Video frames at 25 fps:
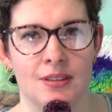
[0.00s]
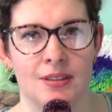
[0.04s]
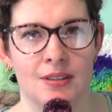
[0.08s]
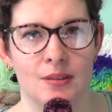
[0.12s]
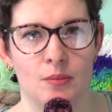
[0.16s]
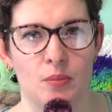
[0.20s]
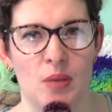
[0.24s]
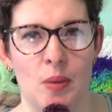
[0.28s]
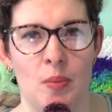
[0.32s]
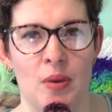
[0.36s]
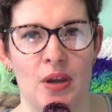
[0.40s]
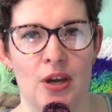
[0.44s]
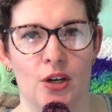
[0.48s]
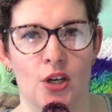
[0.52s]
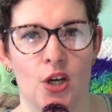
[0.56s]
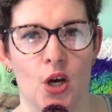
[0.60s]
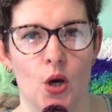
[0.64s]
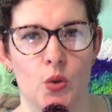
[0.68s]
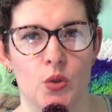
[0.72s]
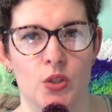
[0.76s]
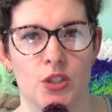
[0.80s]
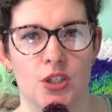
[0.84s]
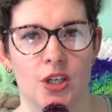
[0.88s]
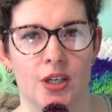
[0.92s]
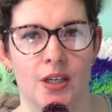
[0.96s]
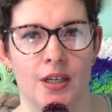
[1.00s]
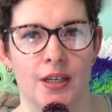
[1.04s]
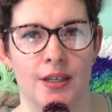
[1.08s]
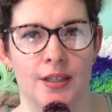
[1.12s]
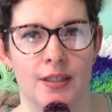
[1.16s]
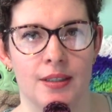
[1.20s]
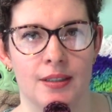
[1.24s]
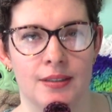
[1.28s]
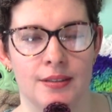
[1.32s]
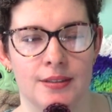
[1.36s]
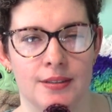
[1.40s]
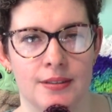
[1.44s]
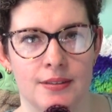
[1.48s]
Maybe a coaster,
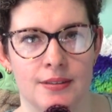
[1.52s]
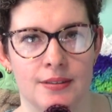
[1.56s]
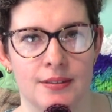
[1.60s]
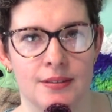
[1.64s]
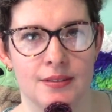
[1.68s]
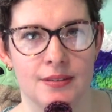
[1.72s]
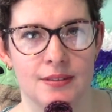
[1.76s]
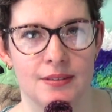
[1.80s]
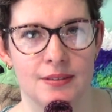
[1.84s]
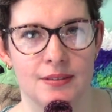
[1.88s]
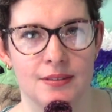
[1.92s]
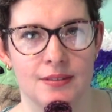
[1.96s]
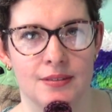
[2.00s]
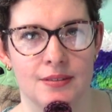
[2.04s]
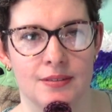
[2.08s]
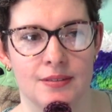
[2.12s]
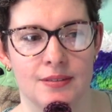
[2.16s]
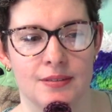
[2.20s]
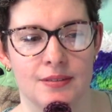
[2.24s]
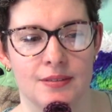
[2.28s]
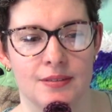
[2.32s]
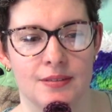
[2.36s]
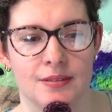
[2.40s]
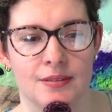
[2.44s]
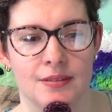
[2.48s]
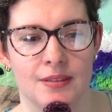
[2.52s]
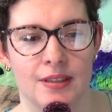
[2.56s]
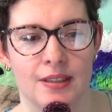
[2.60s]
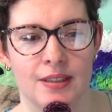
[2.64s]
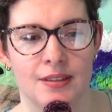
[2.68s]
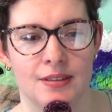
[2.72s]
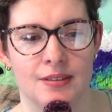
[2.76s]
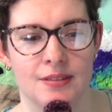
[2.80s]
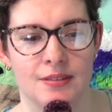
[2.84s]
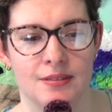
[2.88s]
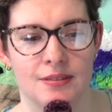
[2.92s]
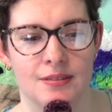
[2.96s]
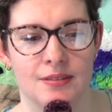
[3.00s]
right?
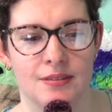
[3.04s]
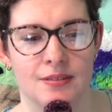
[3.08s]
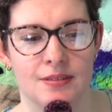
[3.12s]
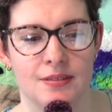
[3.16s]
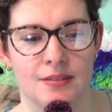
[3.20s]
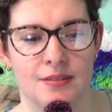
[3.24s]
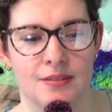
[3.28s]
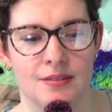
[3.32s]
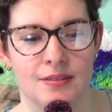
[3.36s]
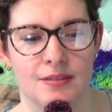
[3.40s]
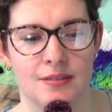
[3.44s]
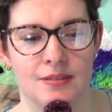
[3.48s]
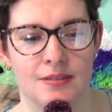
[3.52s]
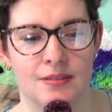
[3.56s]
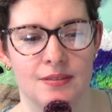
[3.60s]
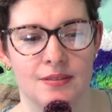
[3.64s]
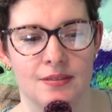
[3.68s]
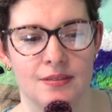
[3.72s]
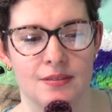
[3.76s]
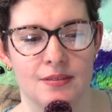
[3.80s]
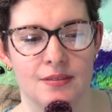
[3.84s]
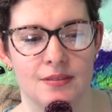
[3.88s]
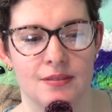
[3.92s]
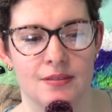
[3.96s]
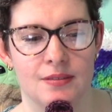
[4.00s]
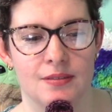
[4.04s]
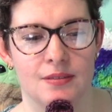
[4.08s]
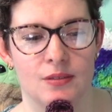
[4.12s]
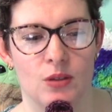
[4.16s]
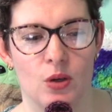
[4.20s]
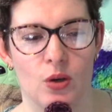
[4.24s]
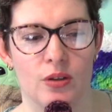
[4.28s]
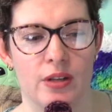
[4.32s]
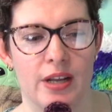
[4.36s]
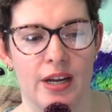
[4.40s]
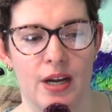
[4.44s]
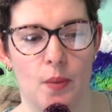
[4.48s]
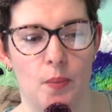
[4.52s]
Or
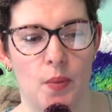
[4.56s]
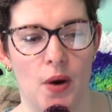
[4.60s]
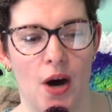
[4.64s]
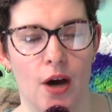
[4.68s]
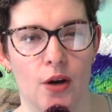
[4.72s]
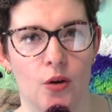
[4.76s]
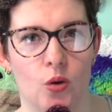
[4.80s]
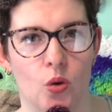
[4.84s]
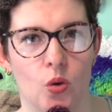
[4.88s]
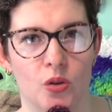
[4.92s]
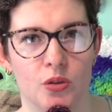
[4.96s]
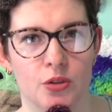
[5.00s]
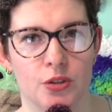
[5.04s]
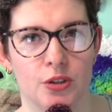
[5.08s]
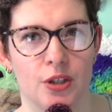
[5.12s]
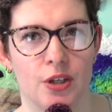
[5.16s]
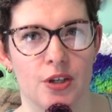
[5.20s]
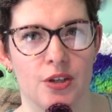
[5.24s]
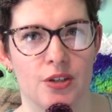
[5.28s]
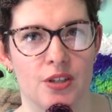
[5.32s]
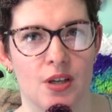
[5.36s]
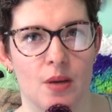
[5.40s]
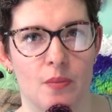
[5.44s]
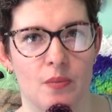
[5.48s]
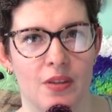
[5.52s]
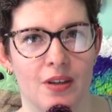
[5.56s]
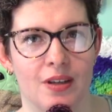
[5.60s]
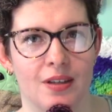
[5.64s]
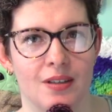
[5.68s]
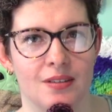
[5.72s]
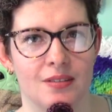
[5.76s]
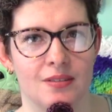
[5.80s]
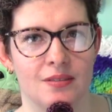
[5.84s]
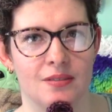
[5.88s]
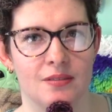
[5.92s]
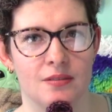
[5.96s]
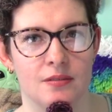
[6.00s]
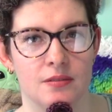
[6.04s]
like a pot holder or something.
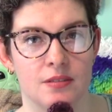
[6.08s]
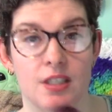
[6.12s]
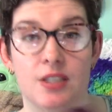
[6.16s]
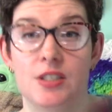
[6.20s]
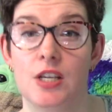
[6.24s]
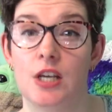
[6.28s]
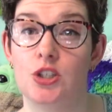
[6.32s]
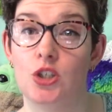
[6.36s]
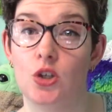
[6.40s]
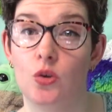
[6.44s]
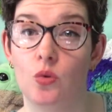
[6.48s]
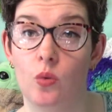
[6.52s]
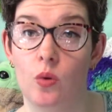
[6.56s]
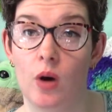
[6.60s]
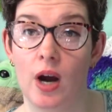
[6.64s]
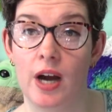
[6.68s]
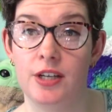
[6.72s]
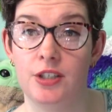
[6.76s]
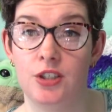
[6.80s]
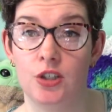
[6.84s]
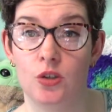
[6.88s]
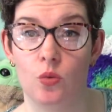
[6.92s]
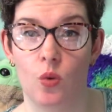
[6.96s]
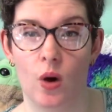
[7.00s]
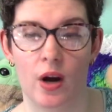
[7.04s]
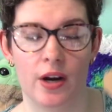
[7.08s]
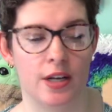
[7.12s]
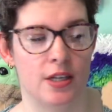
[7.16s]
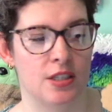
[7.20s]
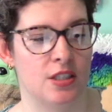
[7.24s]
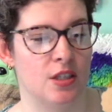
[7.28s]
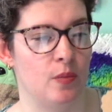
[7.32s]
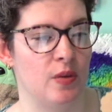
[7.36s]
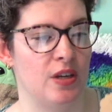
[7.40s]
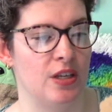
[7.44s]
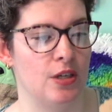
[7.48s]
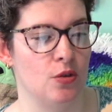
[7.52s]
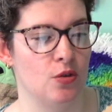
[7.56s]
Because I do want it to
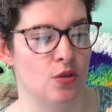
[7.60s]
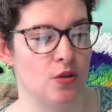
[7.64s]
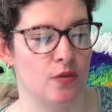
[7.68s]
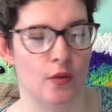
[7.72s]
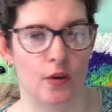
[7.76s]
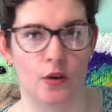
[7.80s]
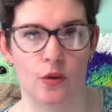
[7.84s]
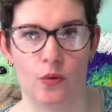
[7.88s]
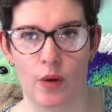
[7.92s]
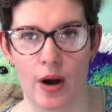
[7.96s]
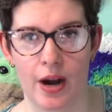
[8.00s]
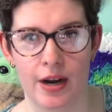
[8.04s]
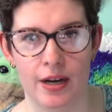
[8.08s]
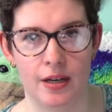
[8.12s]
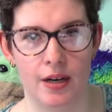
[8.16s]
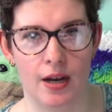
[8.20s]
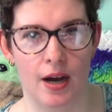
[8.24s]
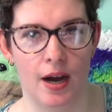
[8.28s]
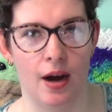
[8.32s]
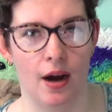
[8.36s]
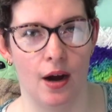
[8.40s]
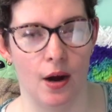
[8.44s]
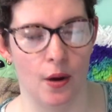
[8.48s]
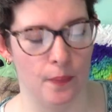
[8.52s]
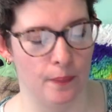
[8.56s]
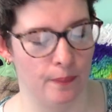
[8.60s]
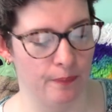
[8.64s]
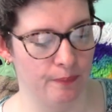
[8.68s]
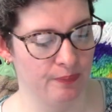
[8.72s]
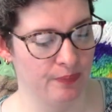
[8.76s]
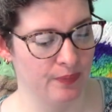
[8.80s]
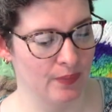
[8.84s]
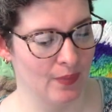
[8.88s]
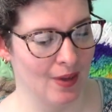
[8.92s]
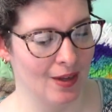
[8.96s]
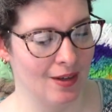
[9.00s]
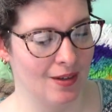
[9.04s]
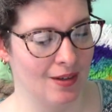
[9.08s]
be useful, right?
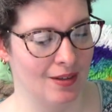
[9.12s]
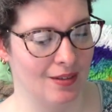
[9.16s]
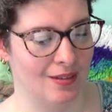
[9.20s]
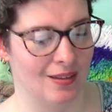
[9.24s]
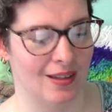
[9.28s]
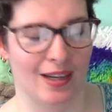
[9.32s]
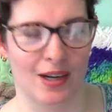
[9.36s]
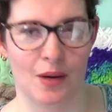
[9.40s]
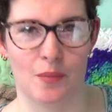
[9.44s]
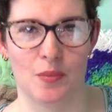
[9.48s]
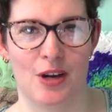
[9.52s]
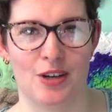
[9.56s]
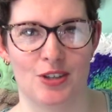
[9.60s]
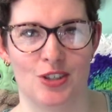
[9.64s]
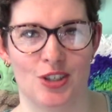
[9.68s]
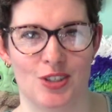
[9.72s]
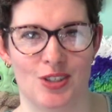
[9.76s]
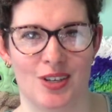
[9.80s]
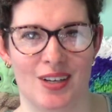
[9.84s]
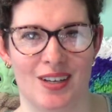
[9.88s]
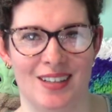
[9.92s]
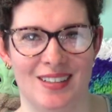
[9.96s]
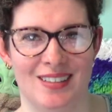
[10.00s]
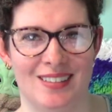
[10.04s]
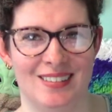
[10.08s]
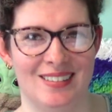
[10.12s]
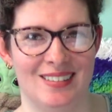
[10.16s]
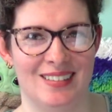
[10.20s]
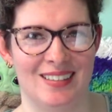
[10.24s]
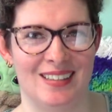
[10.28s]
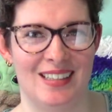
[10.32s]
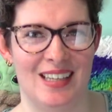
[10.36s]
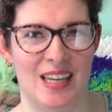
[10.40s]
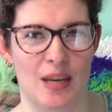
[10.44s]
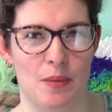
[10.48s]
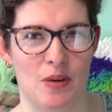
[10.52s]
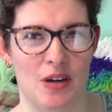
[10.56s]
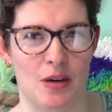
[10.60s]
Like I'm not just gonna
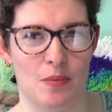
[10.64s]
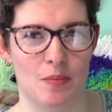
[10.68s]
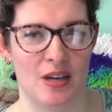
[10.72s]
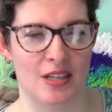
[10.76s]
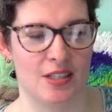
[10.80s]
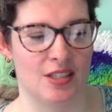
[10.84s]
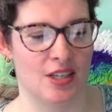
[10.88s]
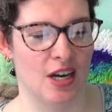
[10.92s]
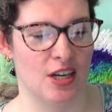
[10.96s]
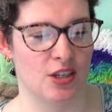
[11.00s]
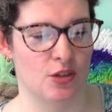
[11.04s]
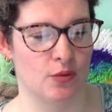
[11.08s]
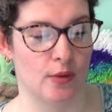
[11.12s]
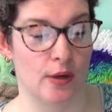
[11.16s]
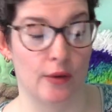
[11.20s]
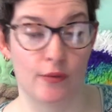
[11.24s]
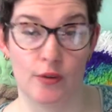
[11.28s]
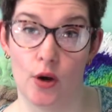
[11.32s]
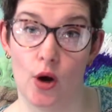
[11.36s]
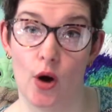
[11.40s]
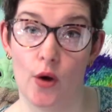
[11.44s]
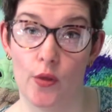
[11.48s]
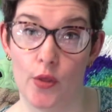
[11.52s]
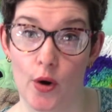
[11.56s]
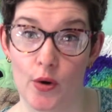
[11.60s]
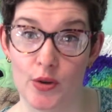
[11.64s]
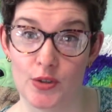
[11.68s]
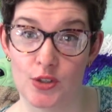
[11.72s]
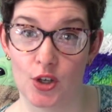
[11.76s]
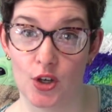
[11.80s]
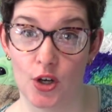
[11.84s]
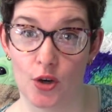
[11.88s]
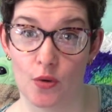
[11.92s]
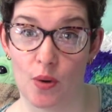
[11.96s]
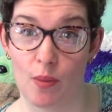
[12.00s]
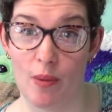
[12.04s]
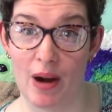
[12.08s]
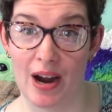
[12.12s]
keep it in my stash forever. Although it's a good
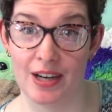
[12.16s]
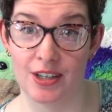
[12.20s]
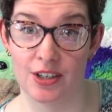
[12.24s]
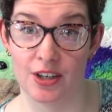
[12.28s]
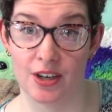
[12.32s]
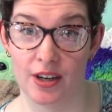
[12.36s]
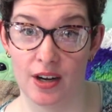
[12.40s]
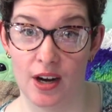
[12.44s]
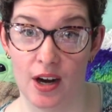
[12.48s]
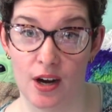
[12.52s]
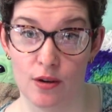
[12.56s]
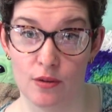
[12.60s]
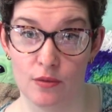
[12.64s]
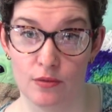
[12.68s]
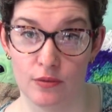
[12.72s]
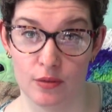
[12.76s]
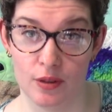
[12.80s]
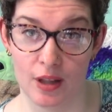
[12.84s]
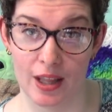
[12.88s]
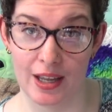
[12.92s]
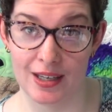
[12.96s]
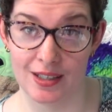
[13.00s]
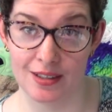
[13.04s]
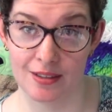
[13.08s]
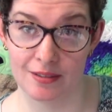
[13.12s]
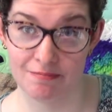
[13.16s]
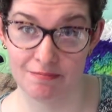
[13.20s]
reminder of like,